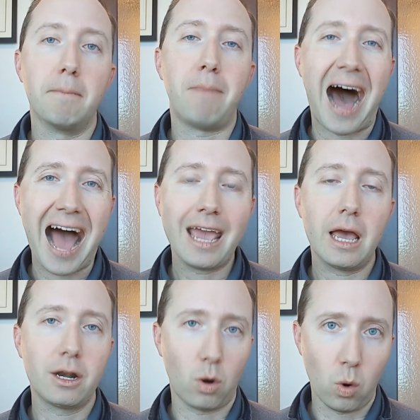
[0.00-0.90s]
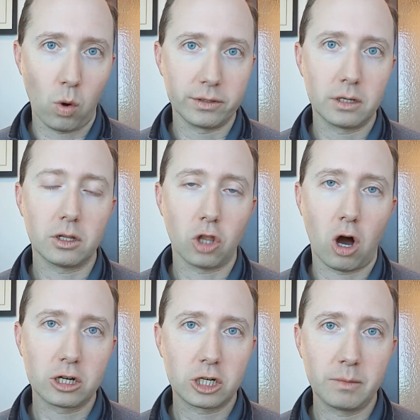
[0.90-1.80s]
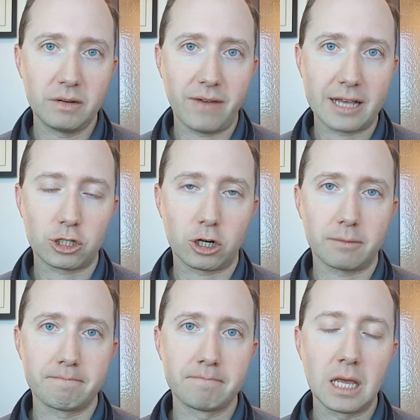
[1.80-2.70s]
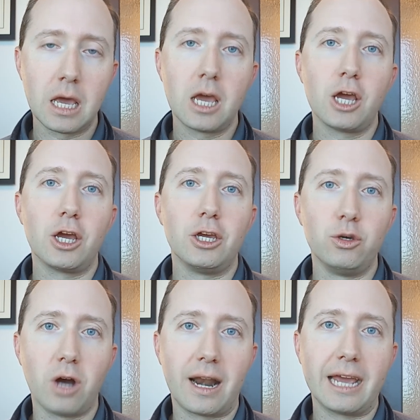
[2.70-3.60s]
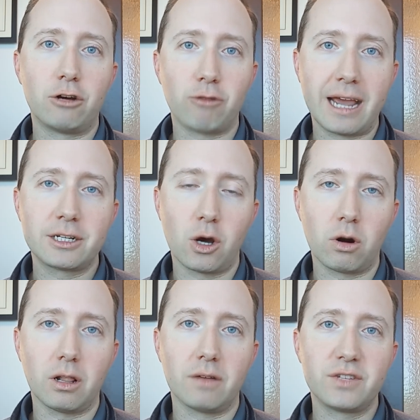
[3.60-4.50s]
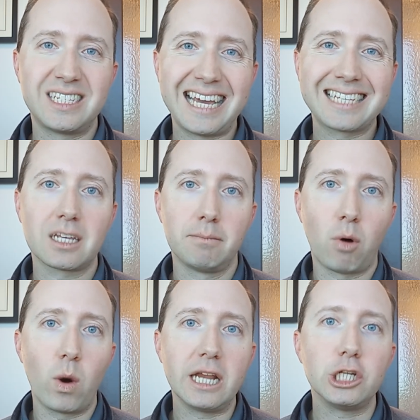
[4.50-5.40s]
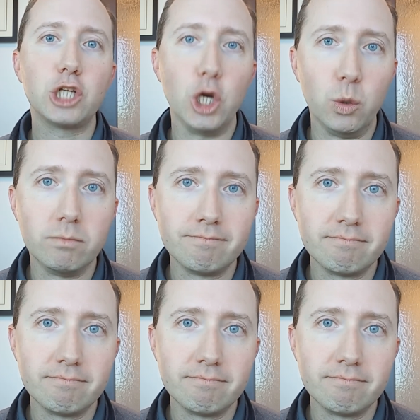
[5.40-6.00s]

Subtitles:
buy and hold long-term investor, you got a grand total of 6.2%